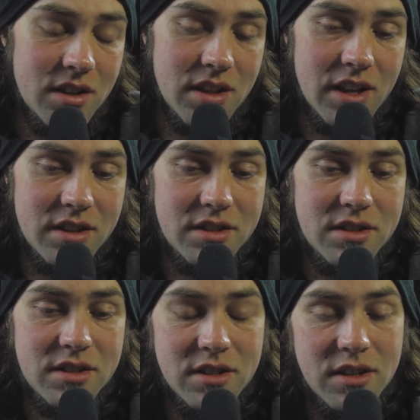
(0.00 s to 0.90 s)
And
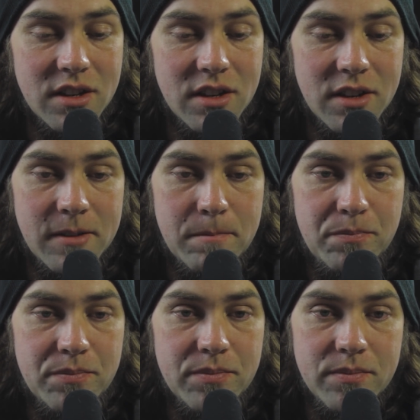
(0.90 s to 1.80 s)
that's...
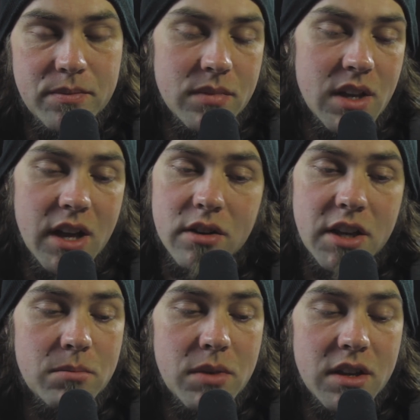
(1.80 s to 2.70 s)
I'll
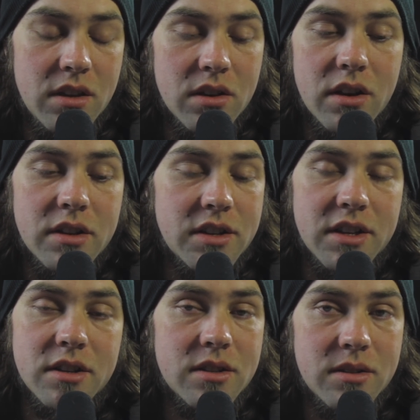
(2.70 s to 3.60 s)
keep making
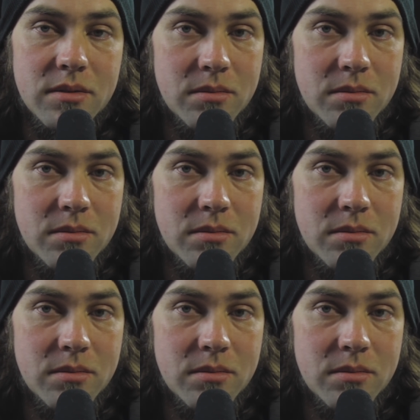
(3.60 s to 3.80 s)
content,